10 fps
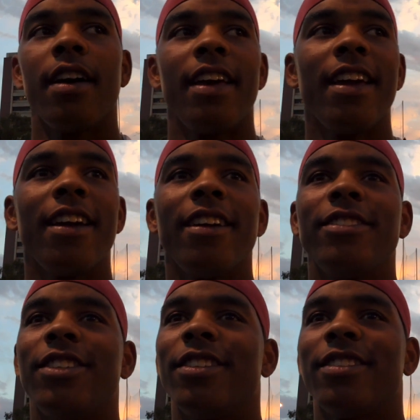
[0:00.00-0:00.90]
Here,
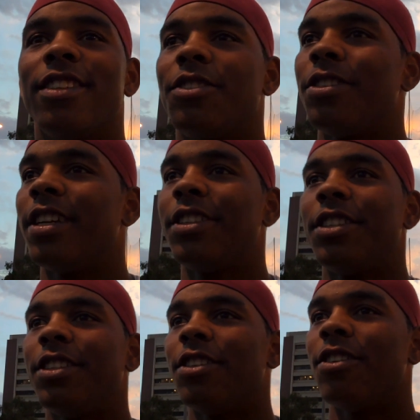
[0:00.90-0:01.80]
just the
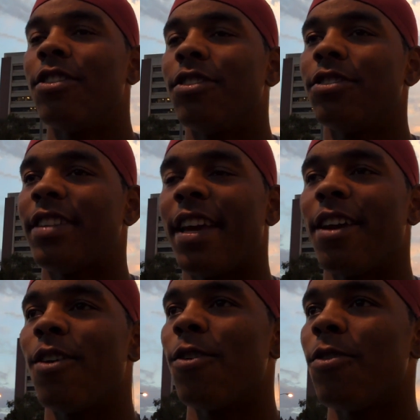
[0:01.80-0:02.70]
tradition, you know,
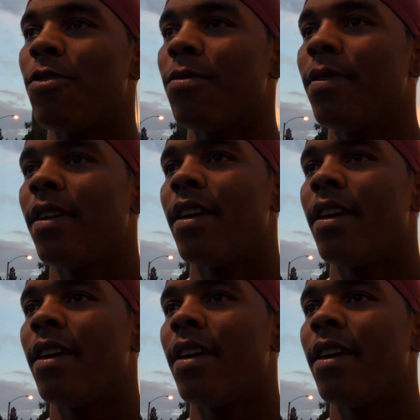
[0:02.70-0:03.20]
staying home.